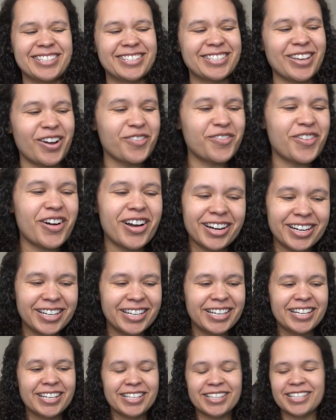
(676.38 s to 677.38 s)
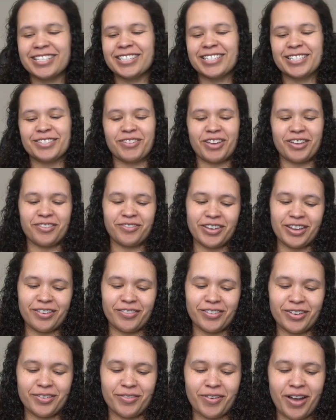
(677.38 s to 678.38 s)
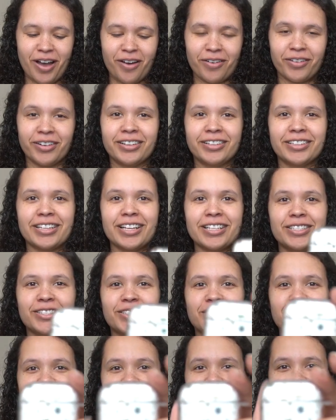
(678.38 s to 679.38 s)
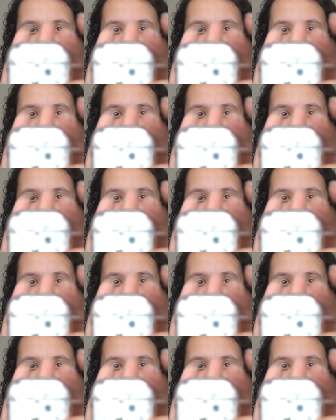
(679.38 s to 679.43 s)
so far. This is my favorite. Wow, that's